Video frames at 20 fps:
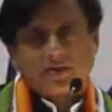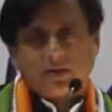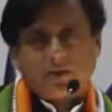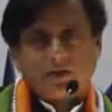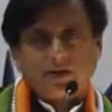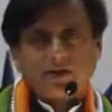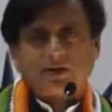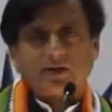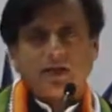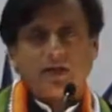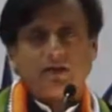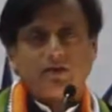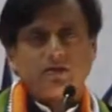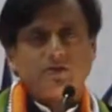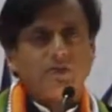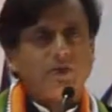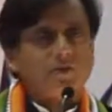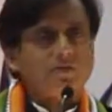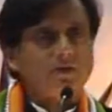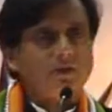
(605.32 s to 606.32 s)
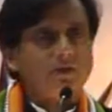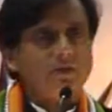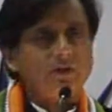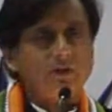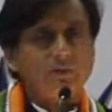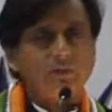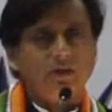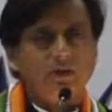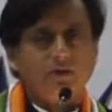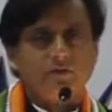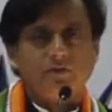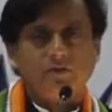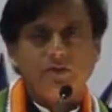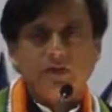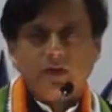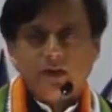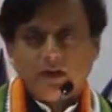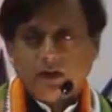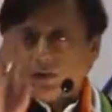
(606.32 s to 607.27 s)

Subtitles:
some other terrorists may have some other belief.